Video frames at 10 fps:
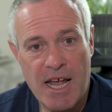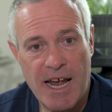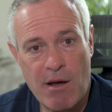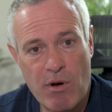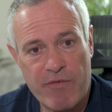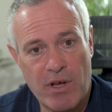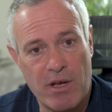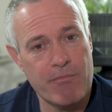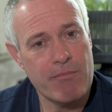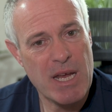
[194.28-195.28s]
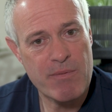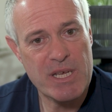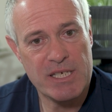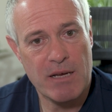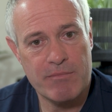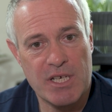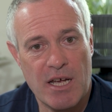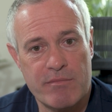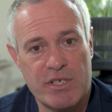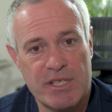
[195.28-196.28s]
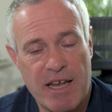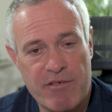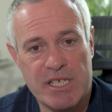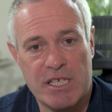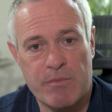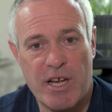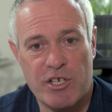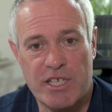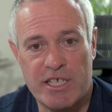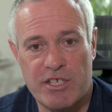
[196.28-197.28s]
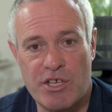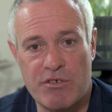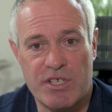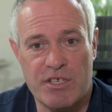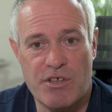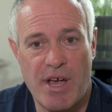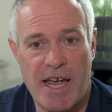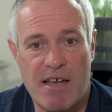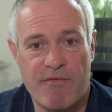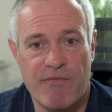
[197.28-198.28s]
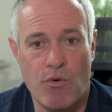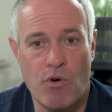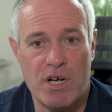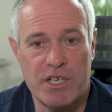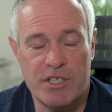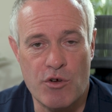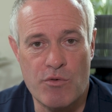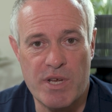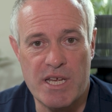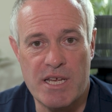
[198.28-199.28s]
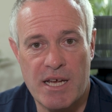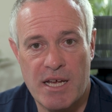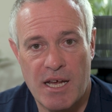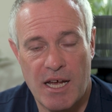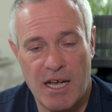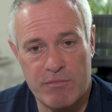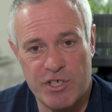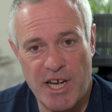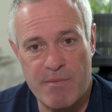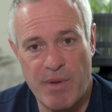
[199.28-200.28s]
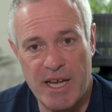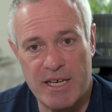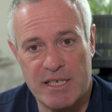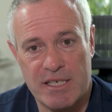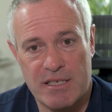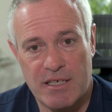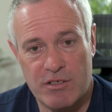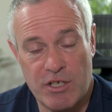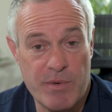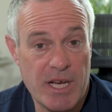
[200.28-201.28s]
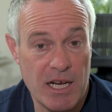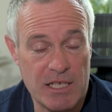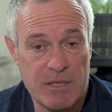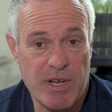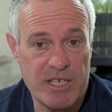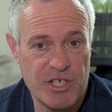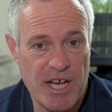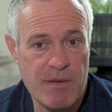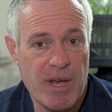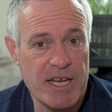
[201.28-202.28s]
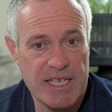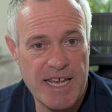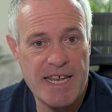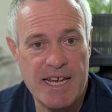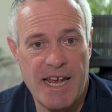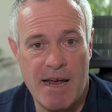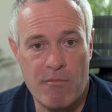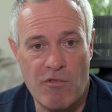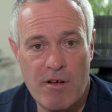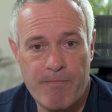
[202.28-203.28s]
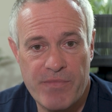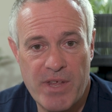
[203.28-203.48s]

However, maybe sometimes there is a specialist use that you have for Adobe um, JPEGs, Adobe ColorSpace JPEGs in camera